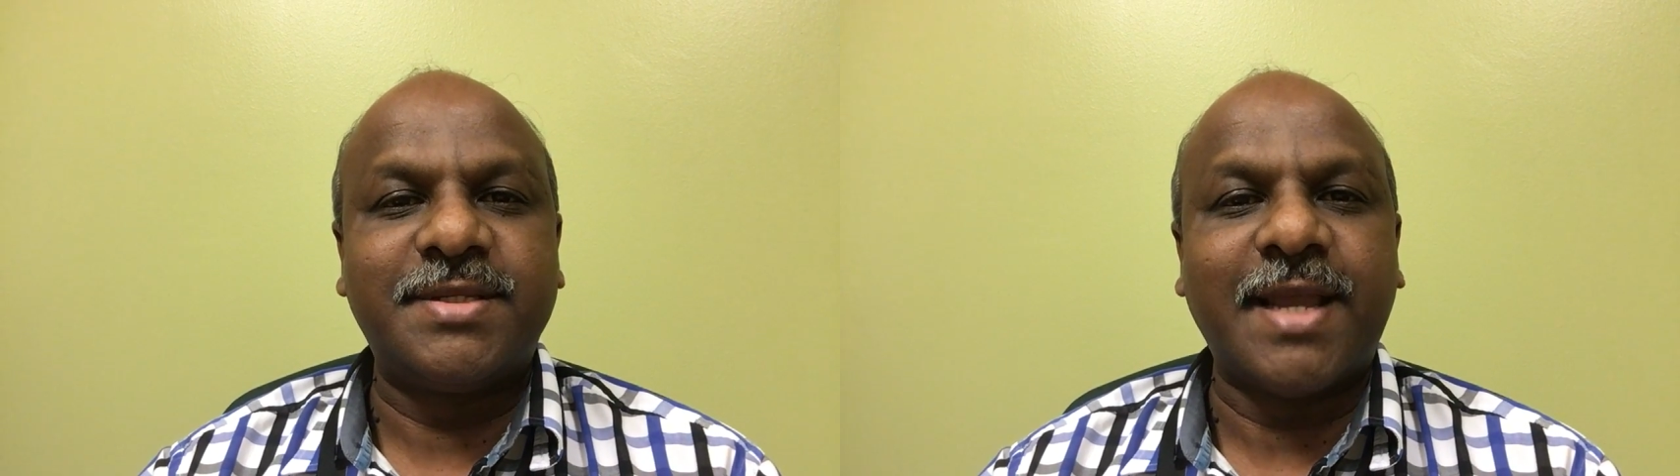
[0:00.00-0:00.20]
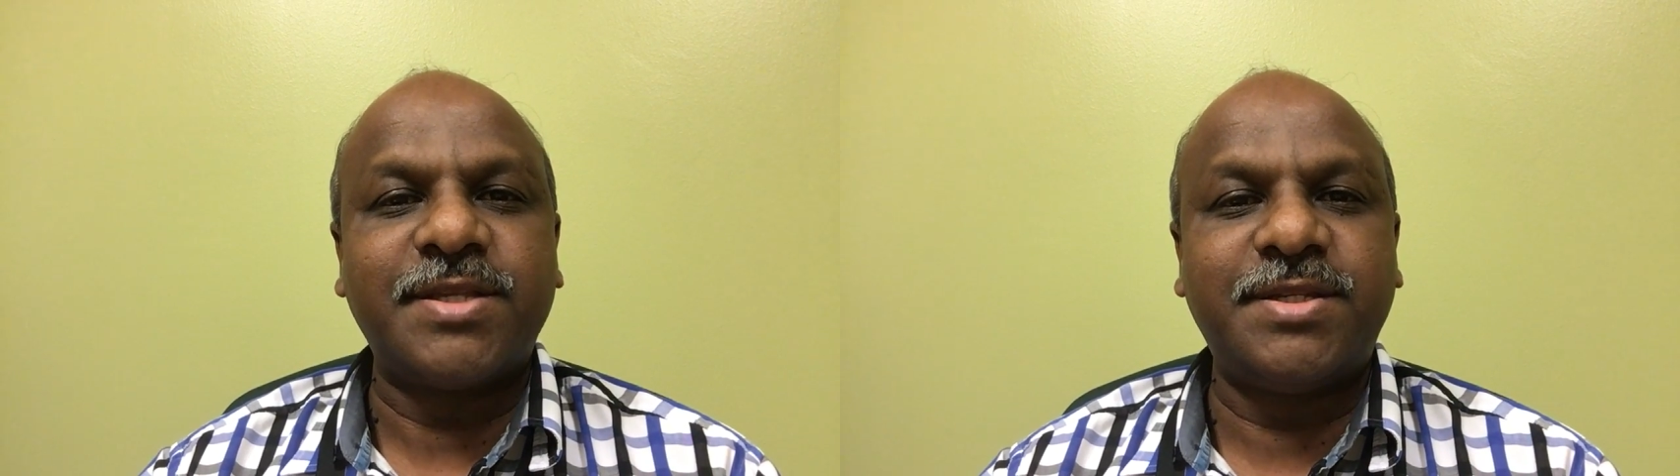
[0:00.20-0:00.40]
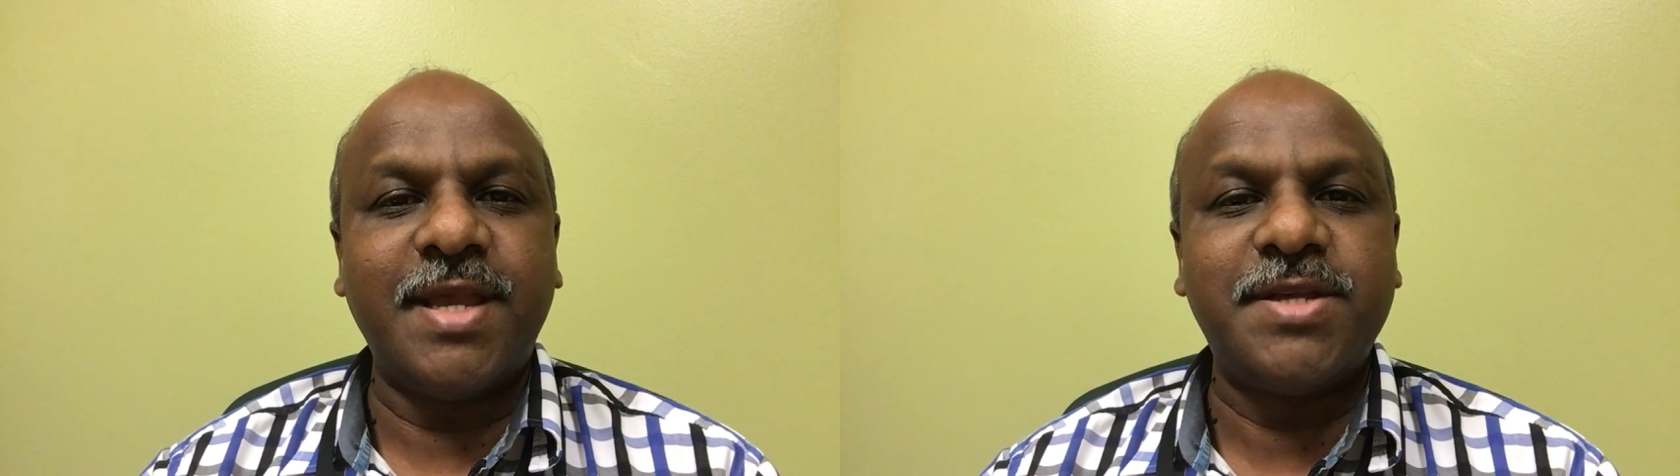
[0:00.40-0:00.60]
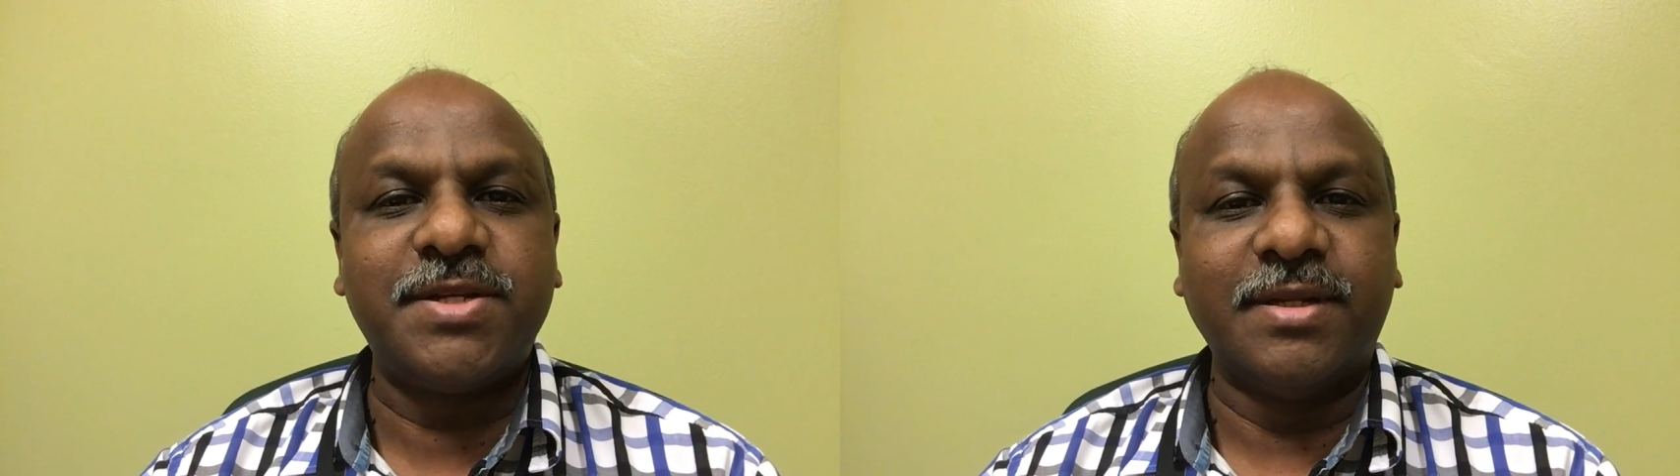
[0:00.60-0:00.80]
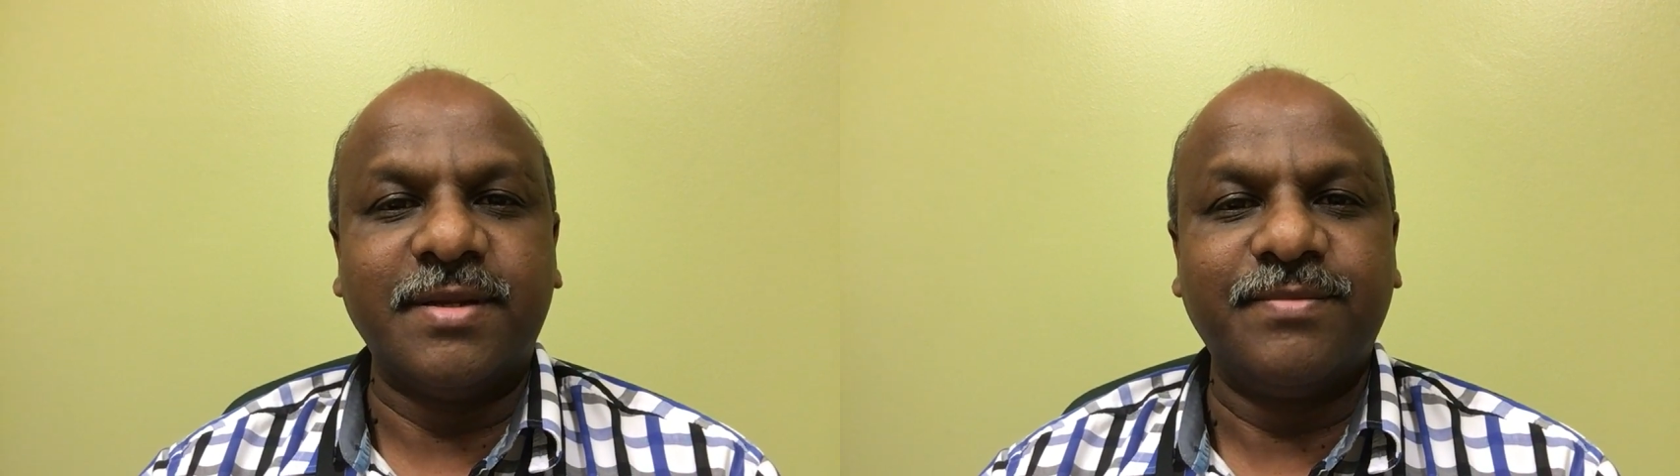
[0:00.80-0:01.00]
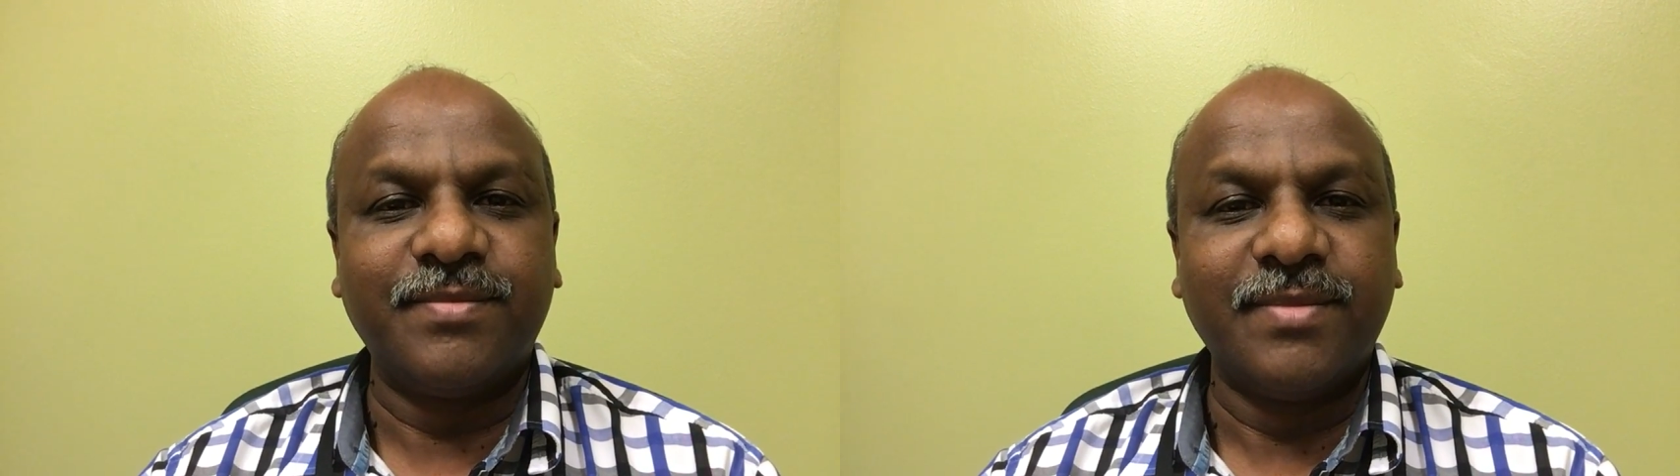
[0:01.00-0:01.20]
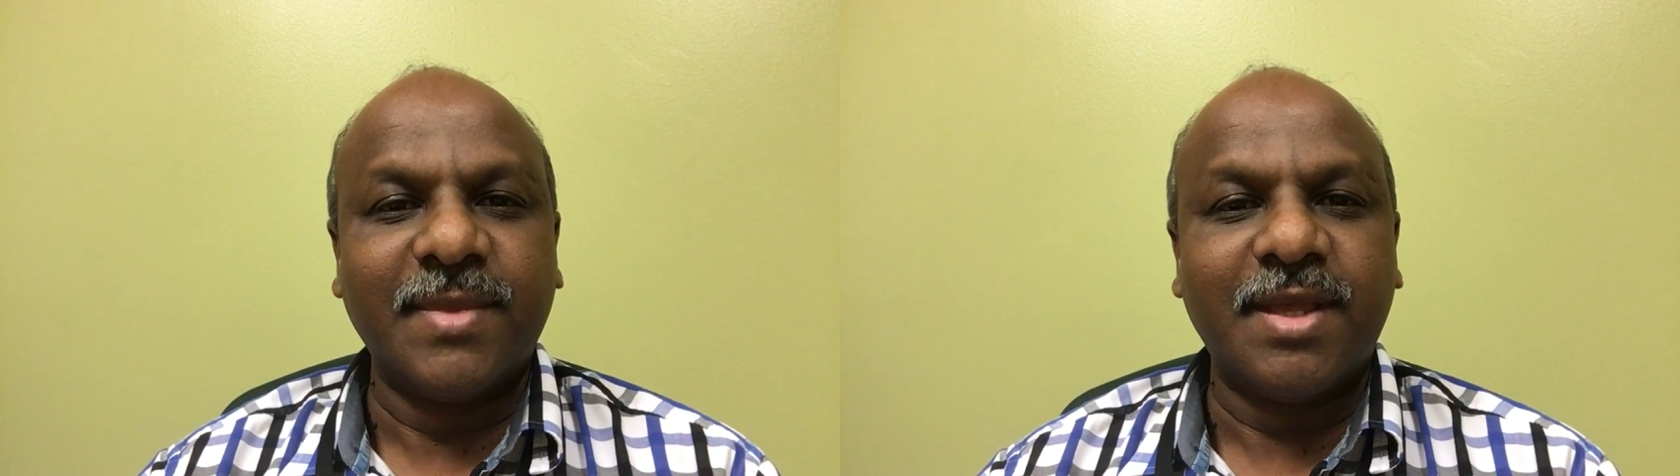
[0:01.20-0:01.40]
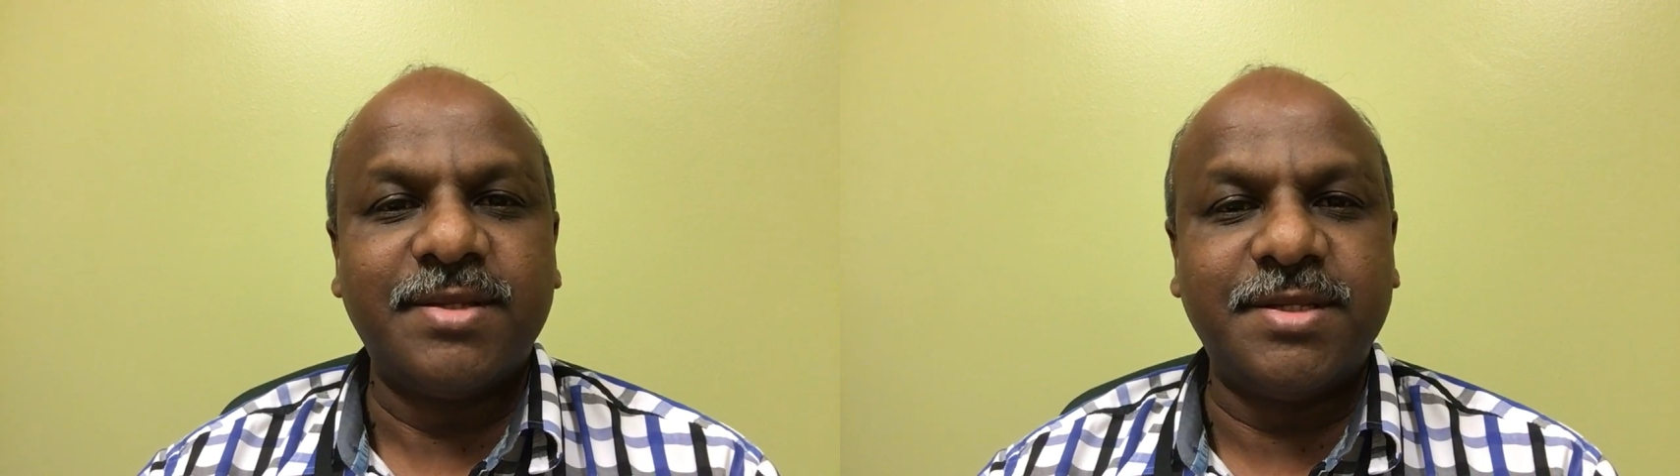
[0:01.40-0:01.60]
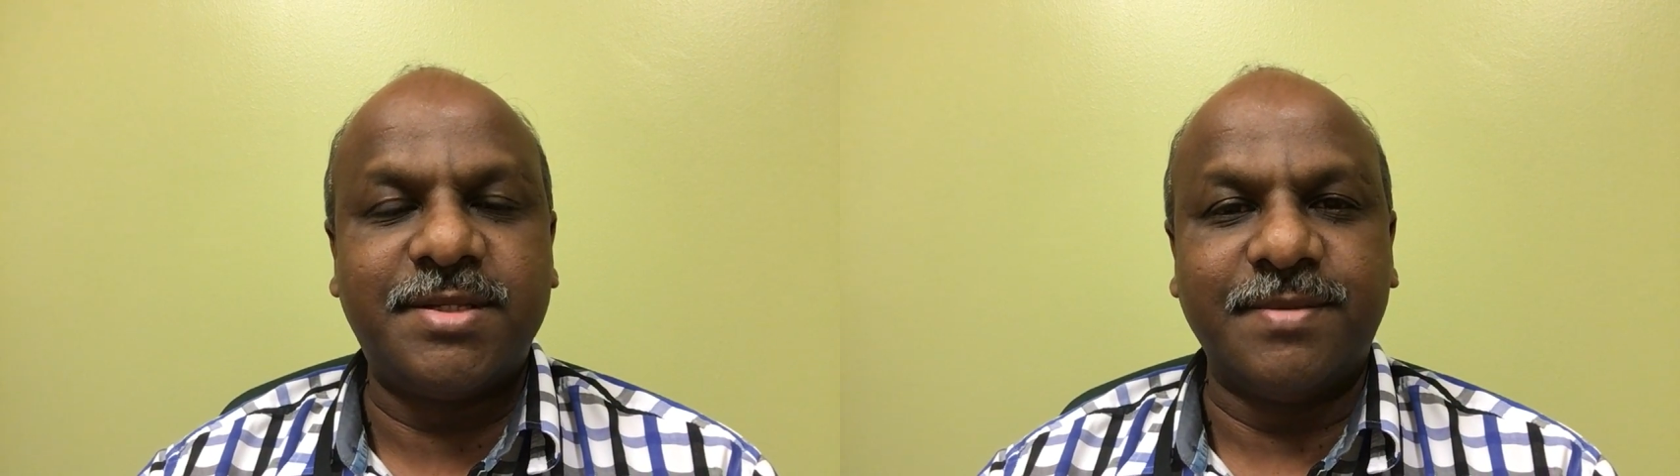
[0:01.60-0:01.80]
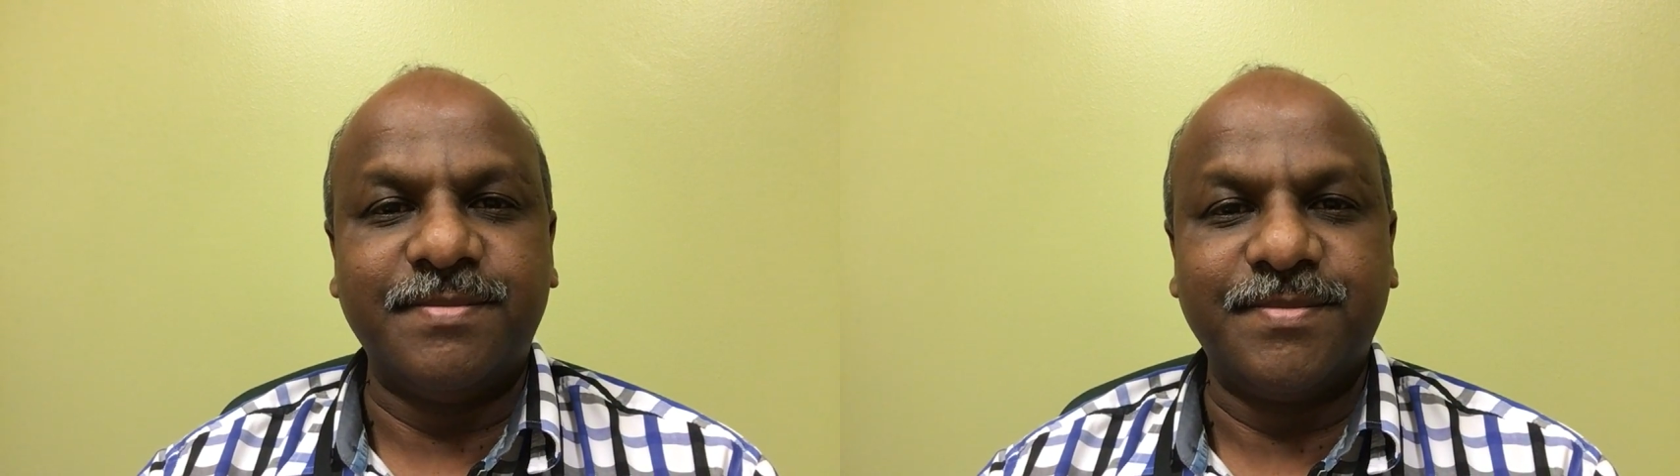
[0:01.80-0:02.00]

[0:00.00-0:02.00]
taxation system